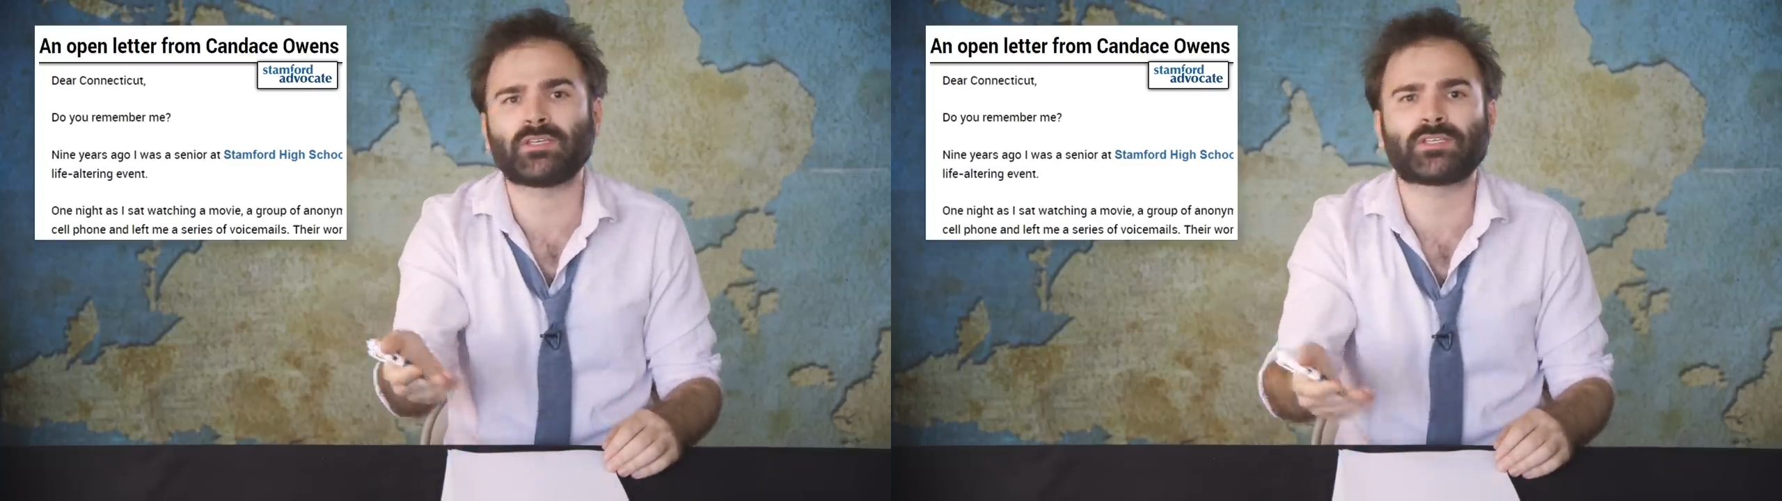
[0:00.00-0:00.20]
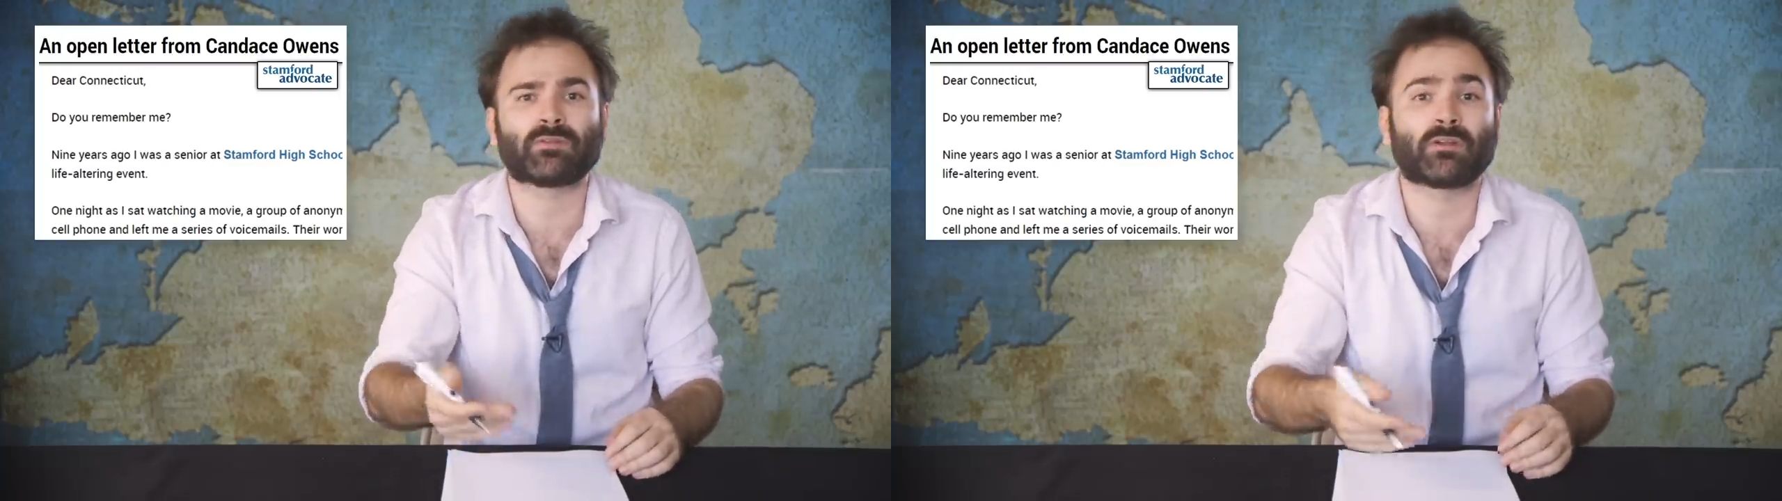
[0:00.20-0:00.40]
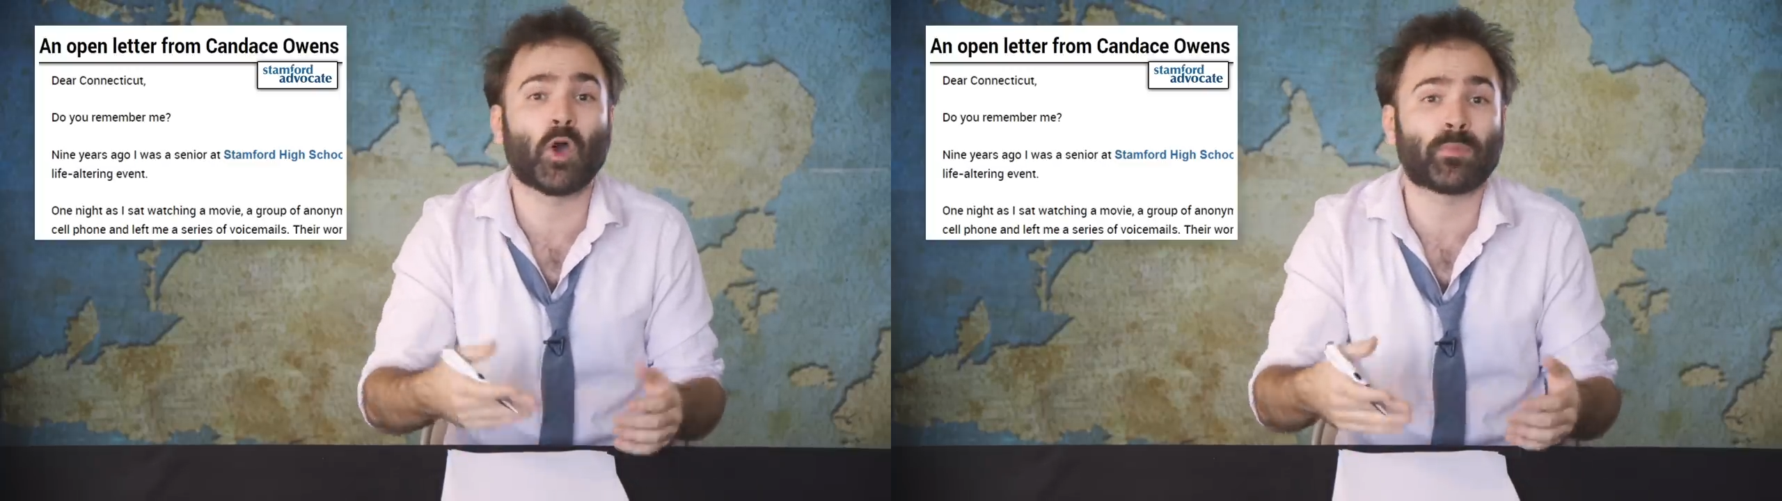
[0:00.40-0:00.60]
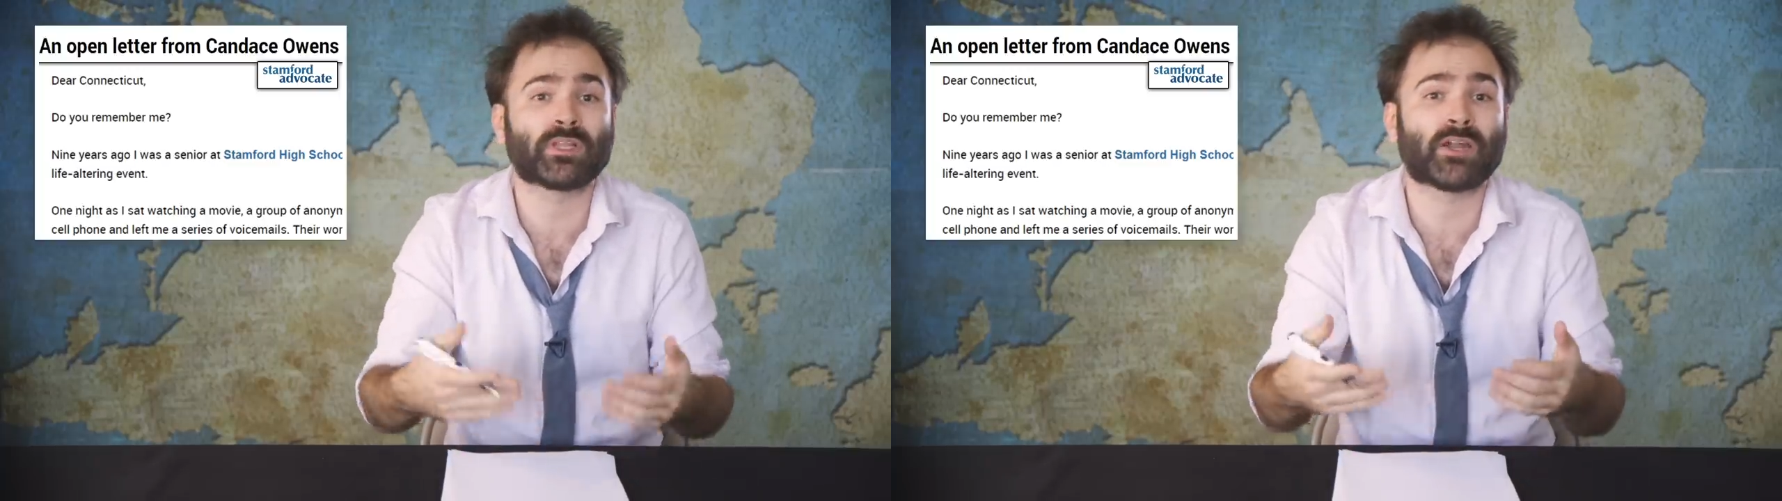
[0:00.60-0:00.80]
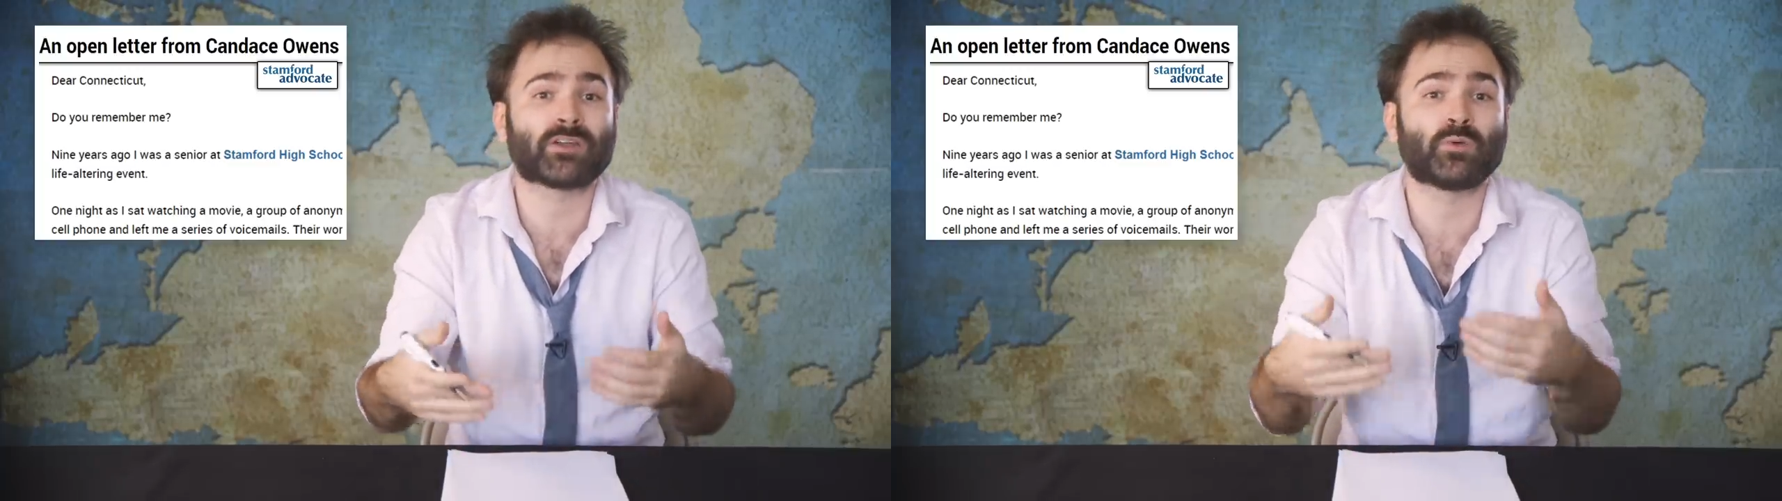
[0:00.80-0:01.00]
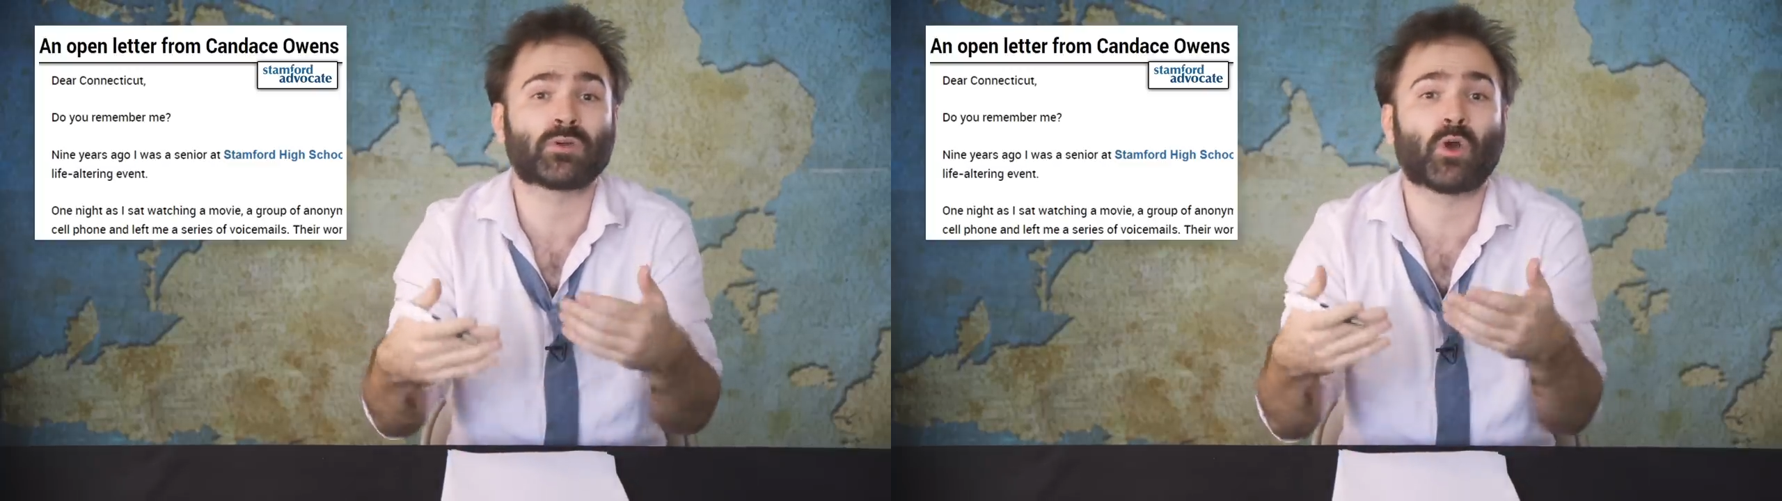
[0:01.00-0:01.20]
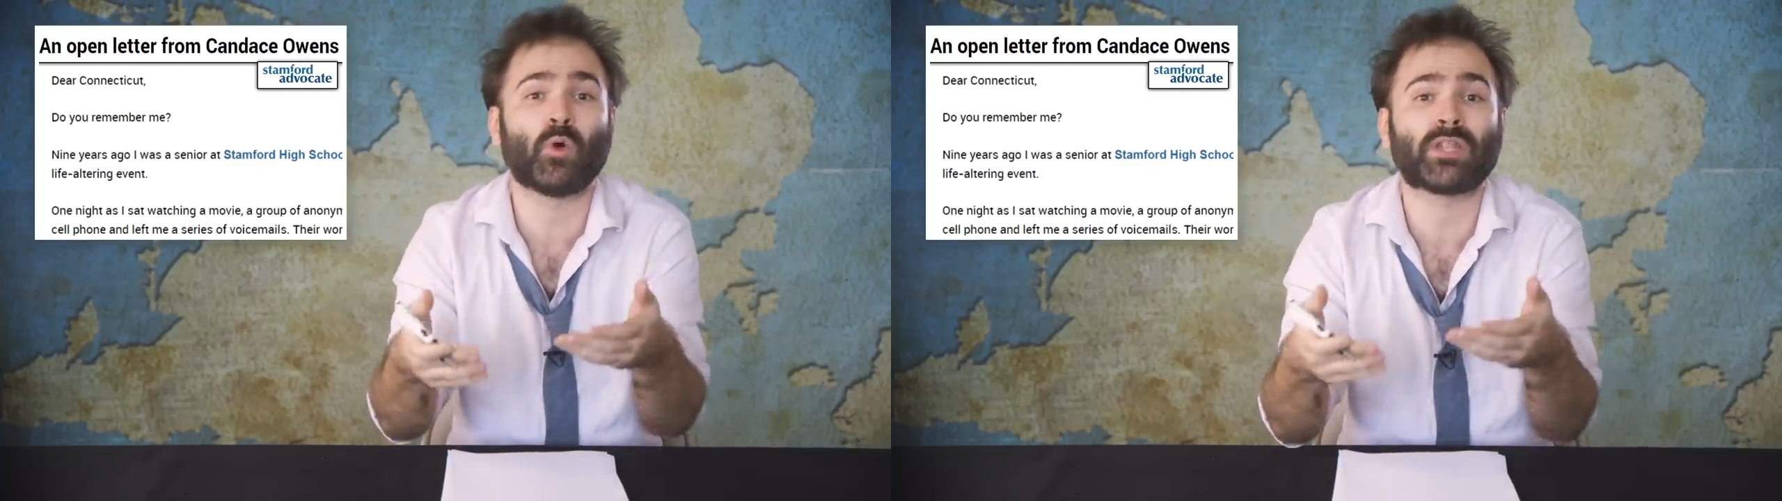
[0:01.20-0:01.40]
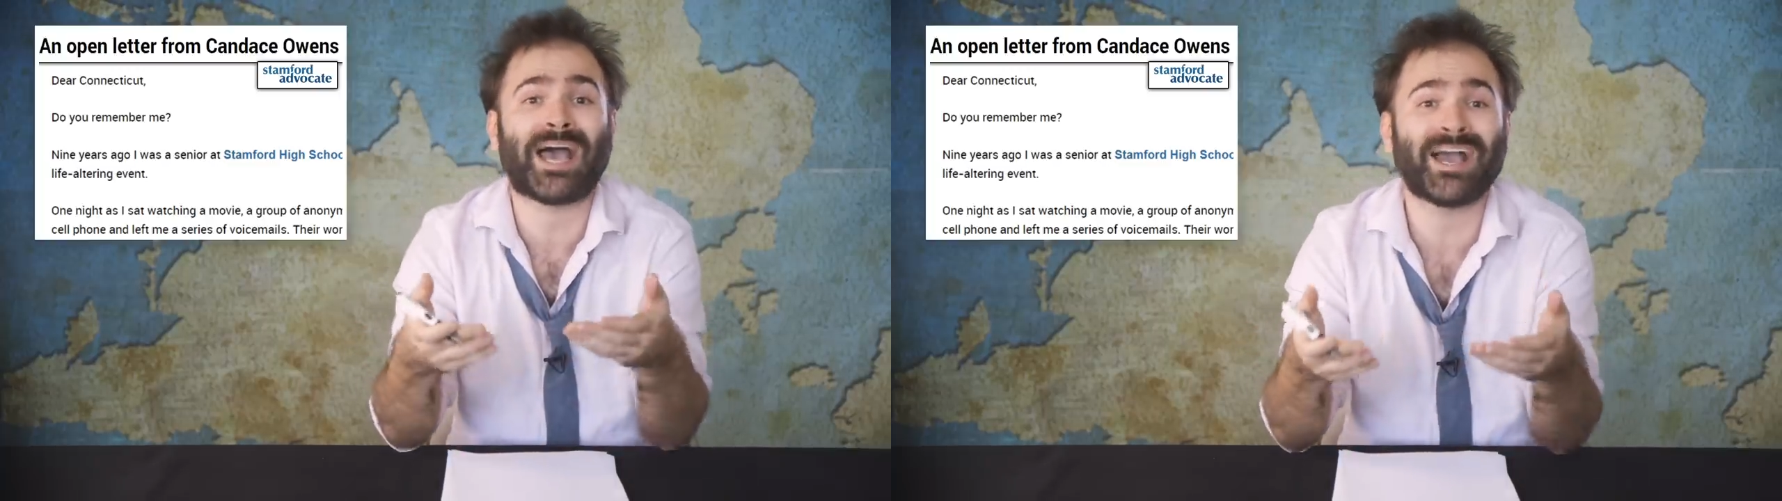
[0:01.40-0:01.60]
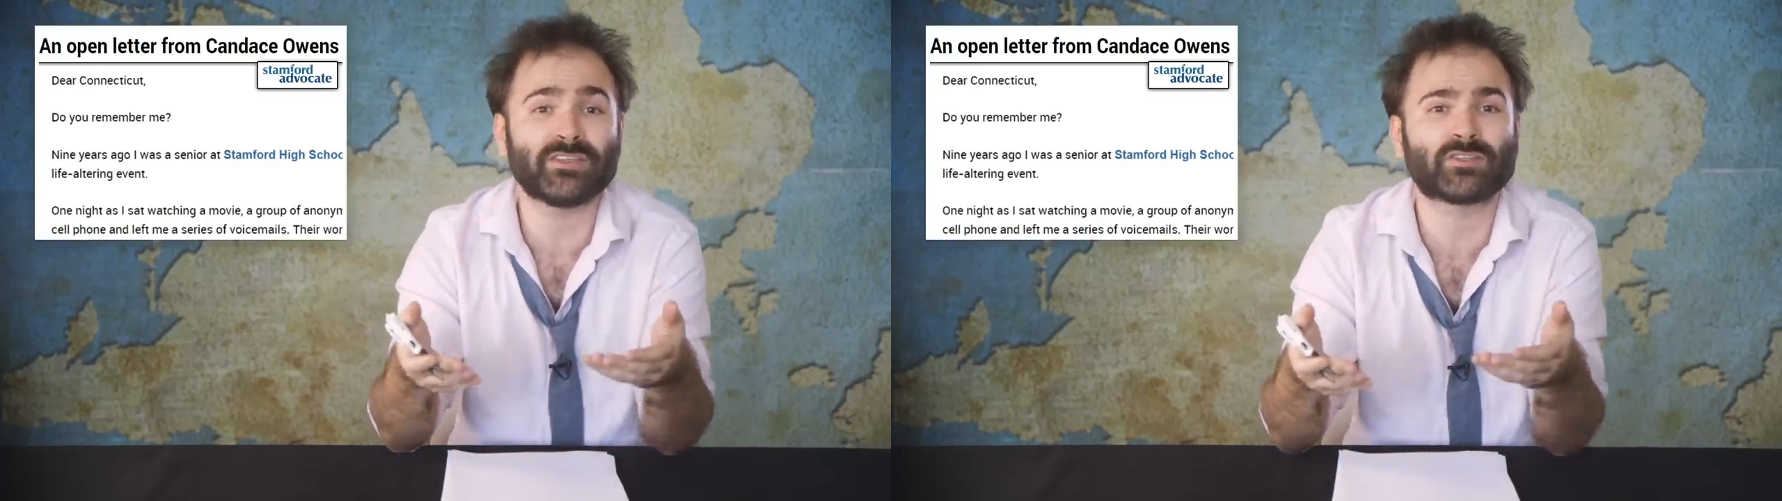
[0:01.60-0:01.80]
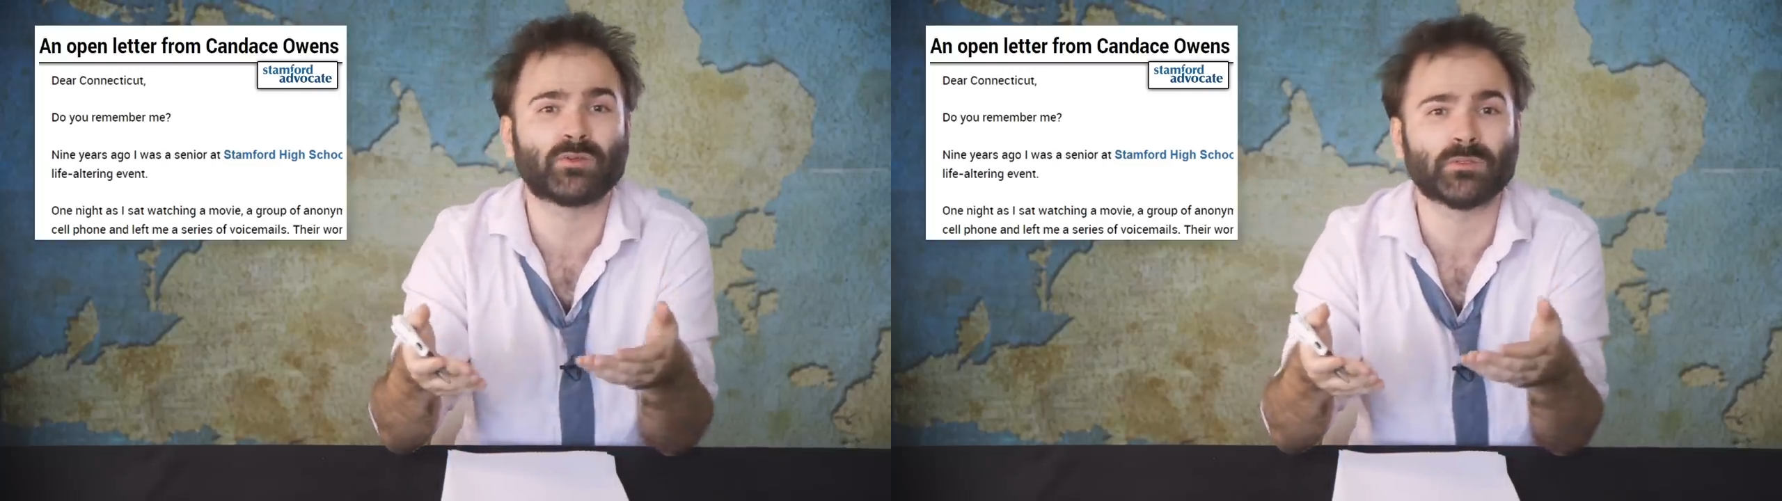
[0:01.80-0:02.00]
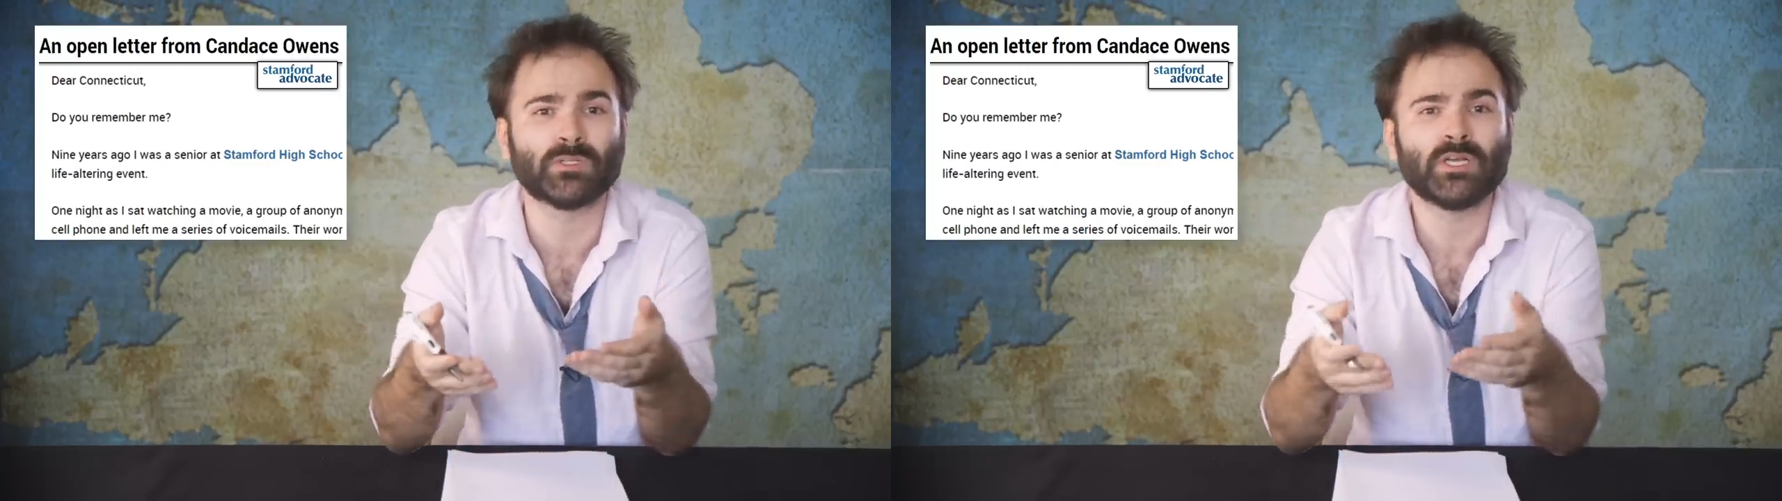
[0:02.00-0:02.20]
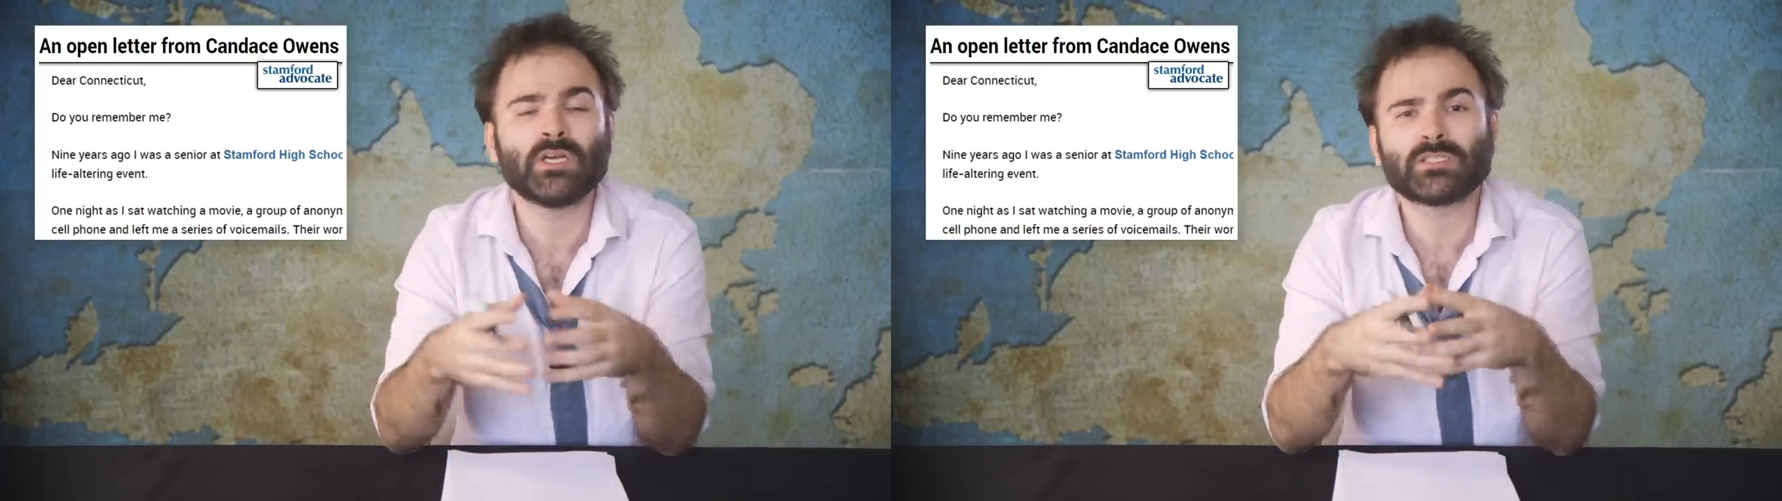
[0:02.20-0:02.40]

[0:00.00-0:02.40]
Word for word: she wrote an open letter to her old high school